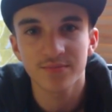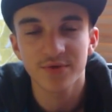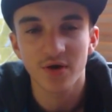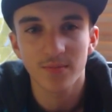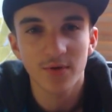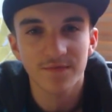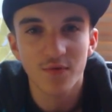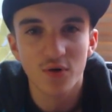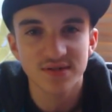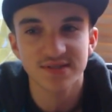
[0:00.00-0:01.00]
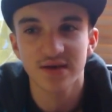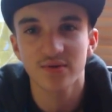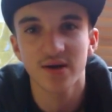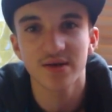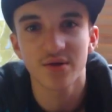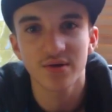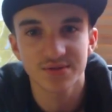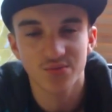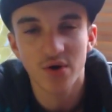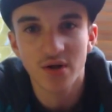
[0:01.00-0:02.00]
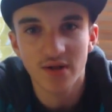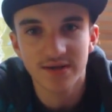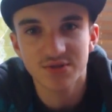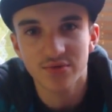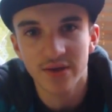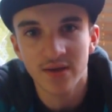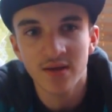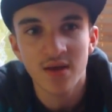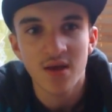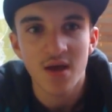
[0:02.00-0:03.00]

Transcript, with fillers: you know, I'm not forced anyway, you know, it's what I like doing.